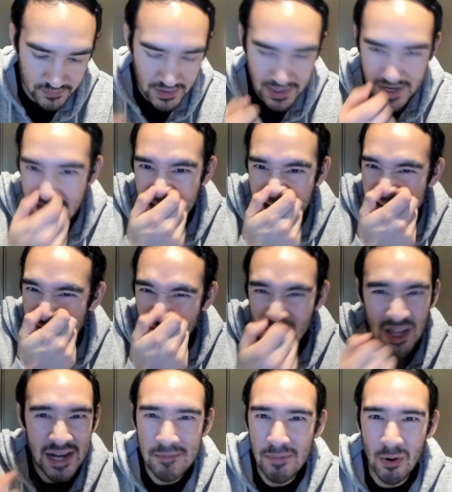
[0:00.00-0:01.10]
Yeah, I don't
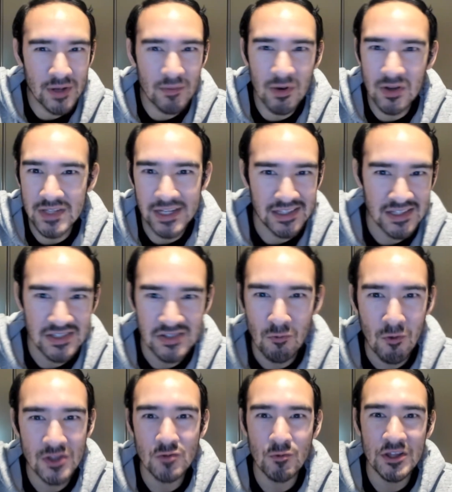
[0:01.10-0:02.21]
like bowling balls like this. The
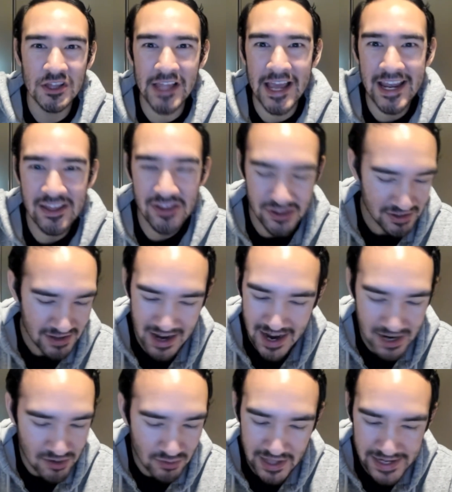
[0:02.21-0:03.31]
ones with length,
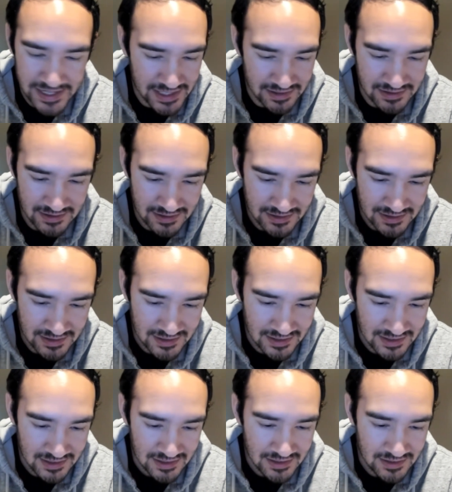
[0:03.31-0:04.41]
I don't like it.
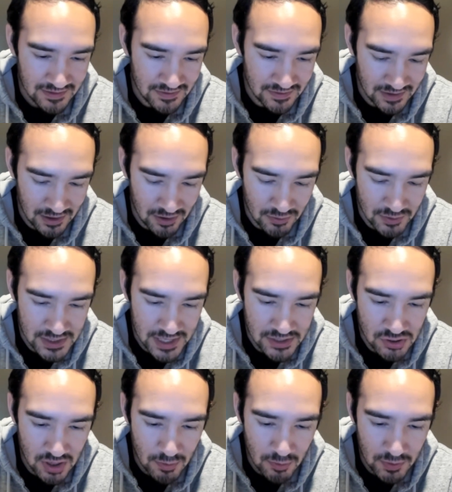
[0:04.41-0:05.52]
I always had
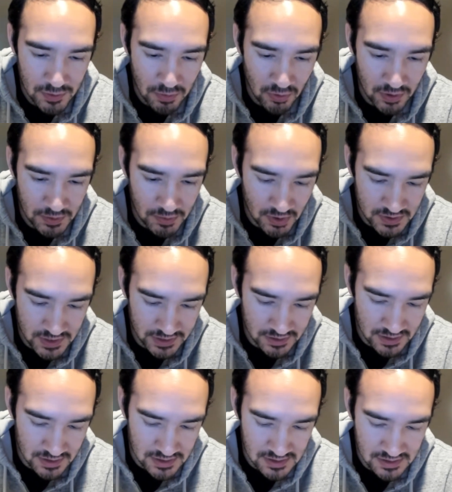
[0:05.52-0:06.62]
trouble with bowling balls like
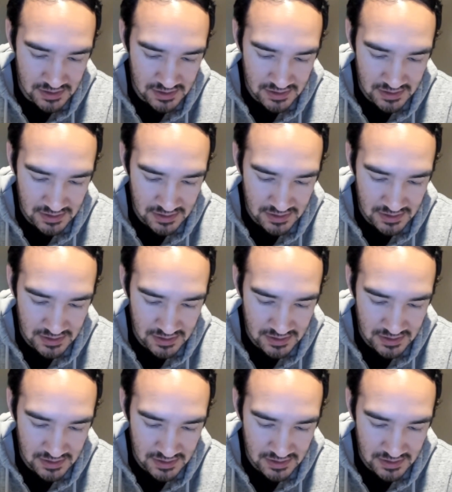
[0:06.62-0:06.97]
this.